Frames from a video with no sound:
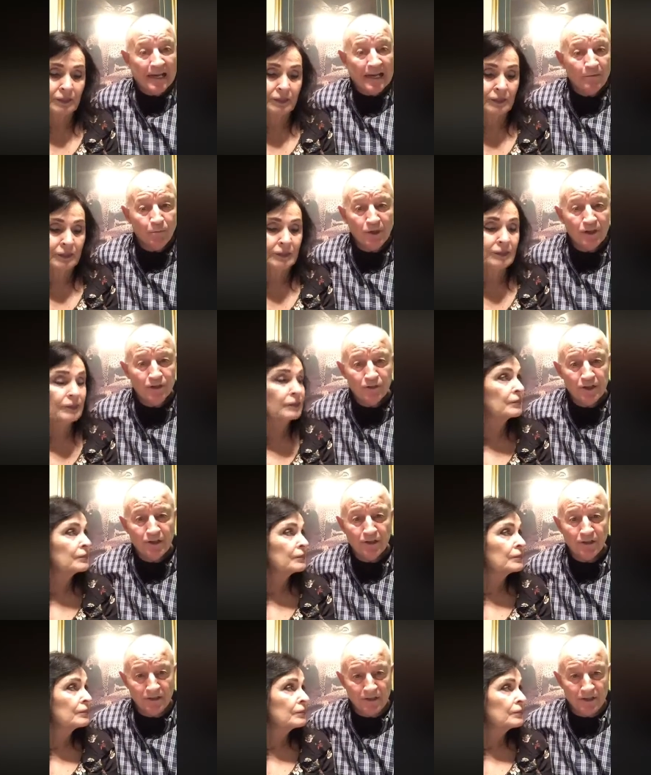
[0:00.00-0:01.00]
Speaker 1: Can we agree
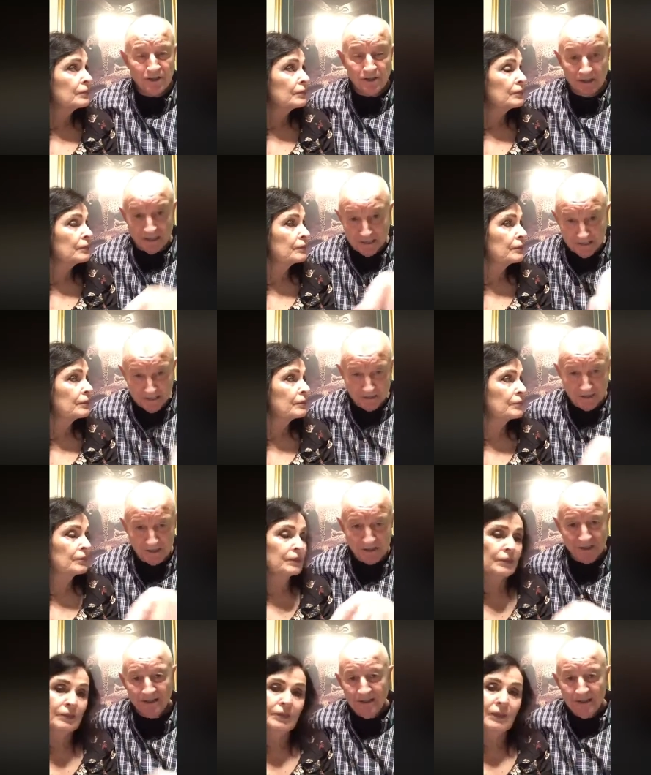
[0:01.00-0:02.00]
on this?
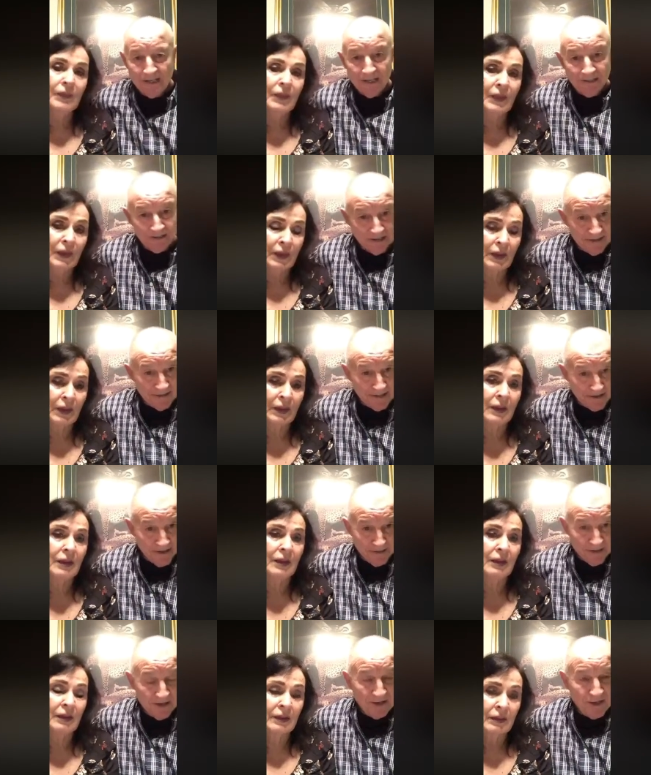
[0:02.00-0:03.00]
Yes. And then,
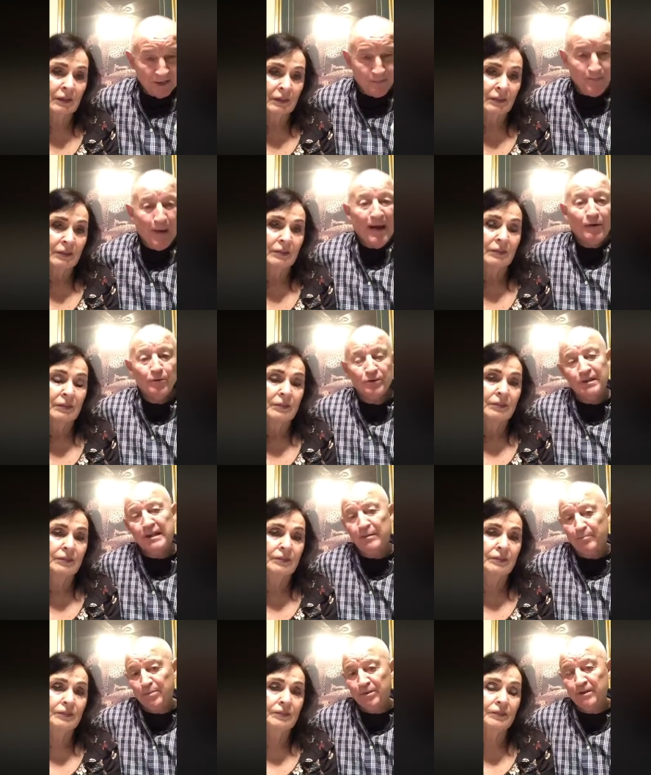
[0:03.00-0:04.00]
that, then there's power in
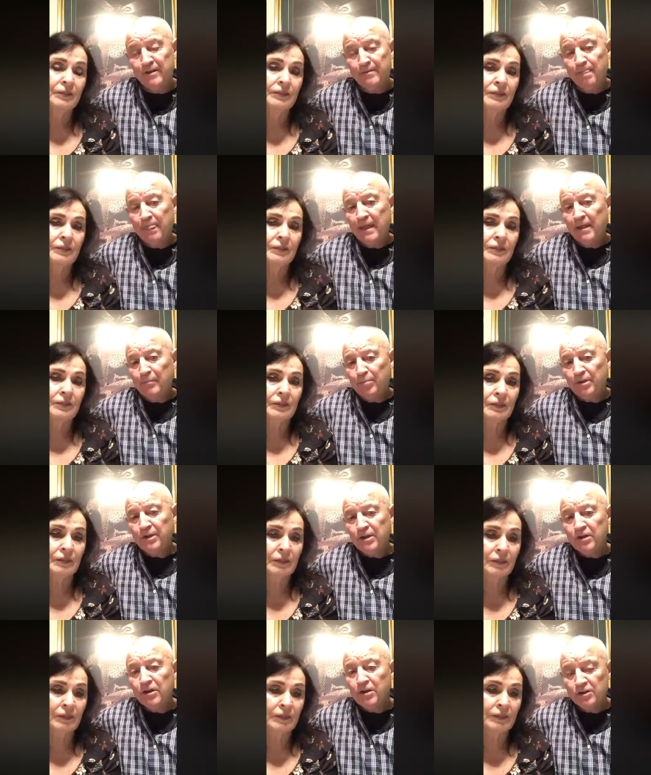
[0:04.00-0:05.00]
that prayer
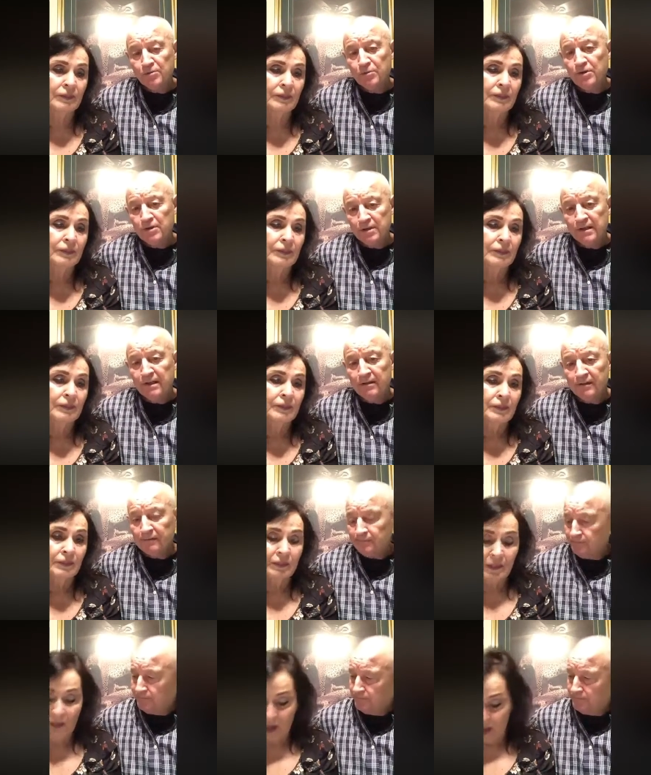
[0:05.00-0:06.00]
praying God's word together.
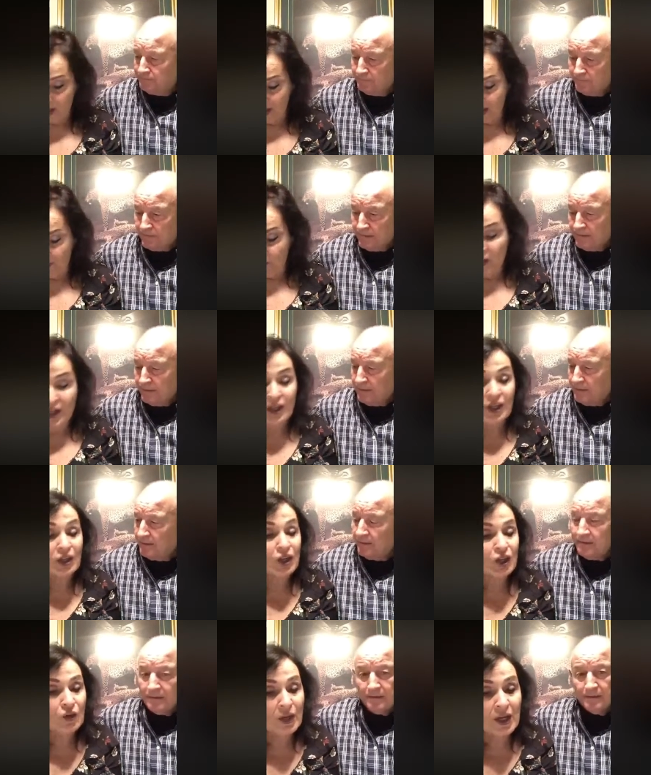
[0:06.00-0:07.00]
Speaker 2: Yeah, and we can
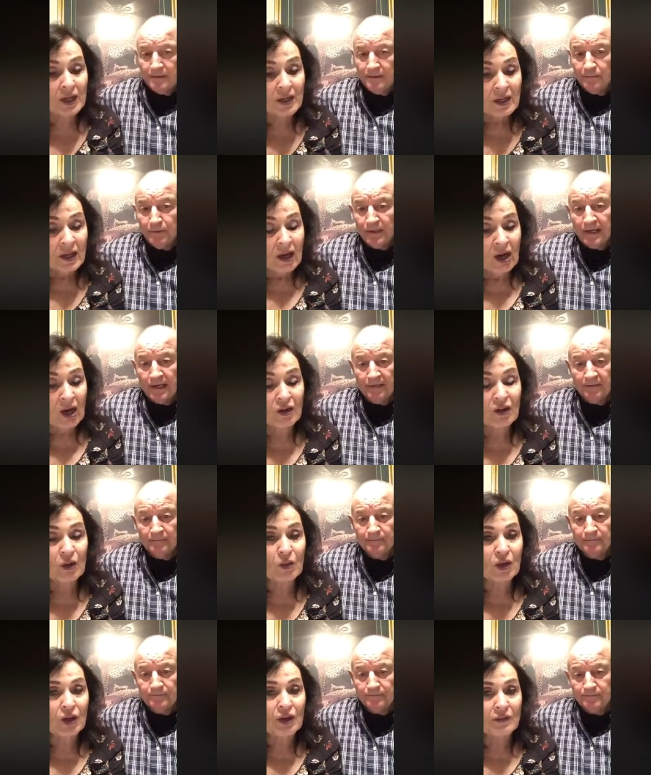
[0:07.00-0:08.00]
agree we can. on the
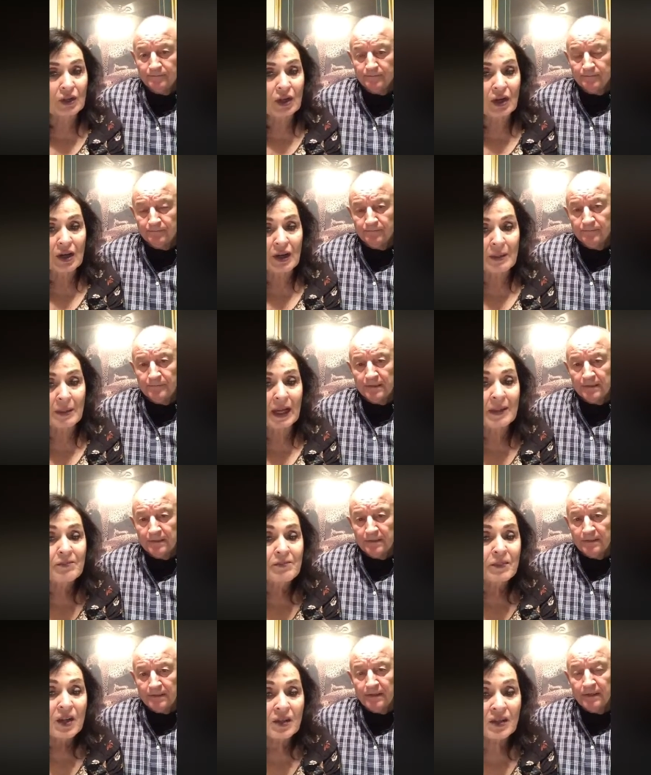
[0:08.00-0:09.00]
word of God.
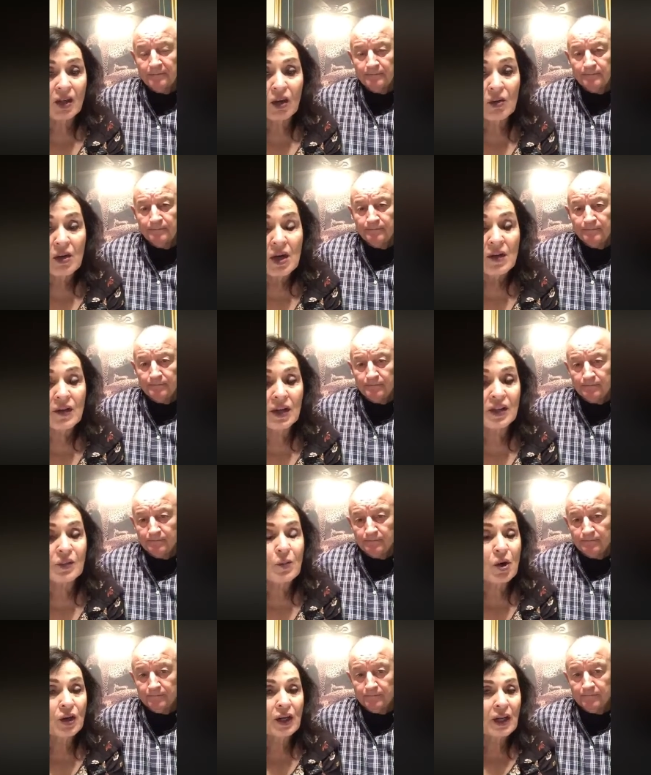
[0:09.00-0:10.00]
Amen. Yeah. So this
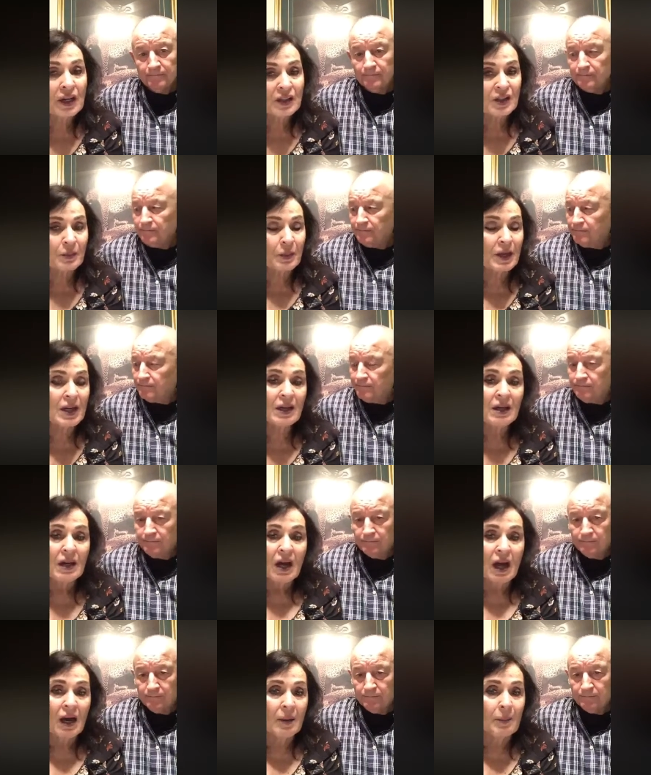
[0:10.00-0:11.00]
morning has been
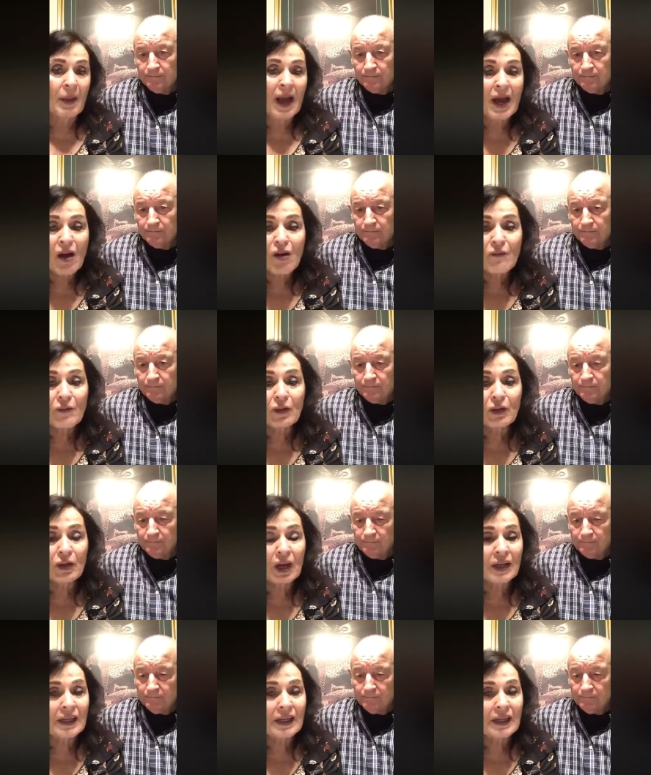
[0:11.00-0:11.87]
uh, powerful